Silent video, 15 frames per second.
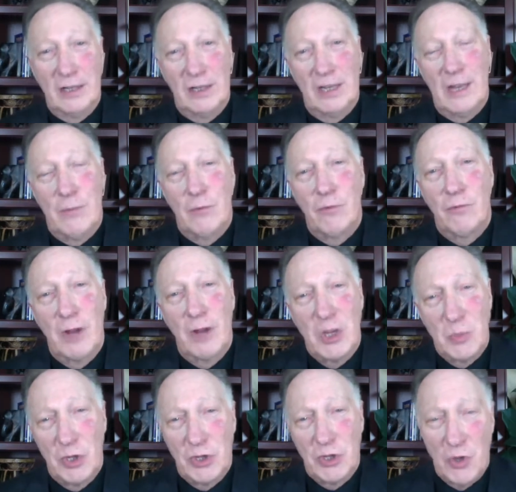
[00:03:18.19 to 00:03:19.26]
a Hebrew phrase,
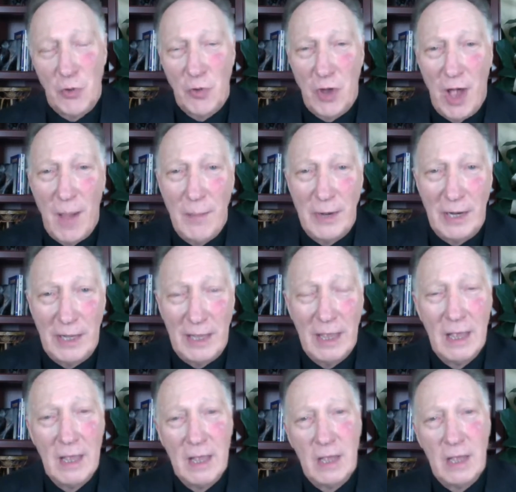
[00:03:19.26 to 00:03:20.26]
but it's so commonly